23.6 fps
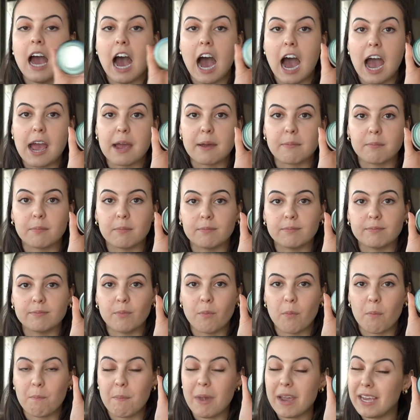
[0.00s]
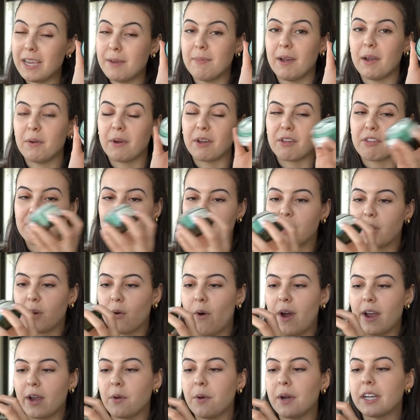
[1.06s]
I'm making my way through it
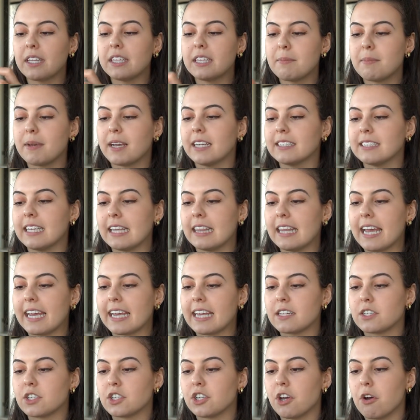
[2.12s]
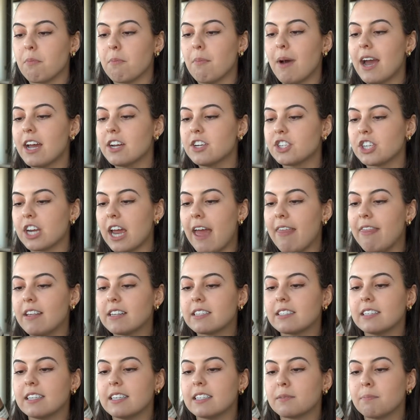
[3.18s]
quite quickly because I like it so much, and
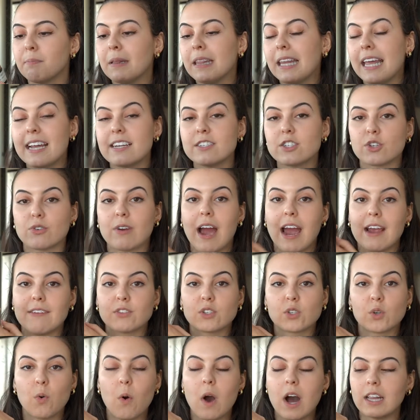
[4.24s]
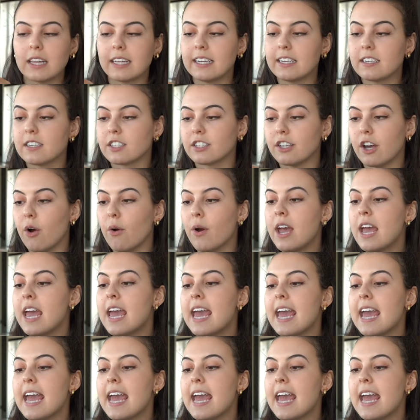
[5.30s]
this is plant-derived squalene, so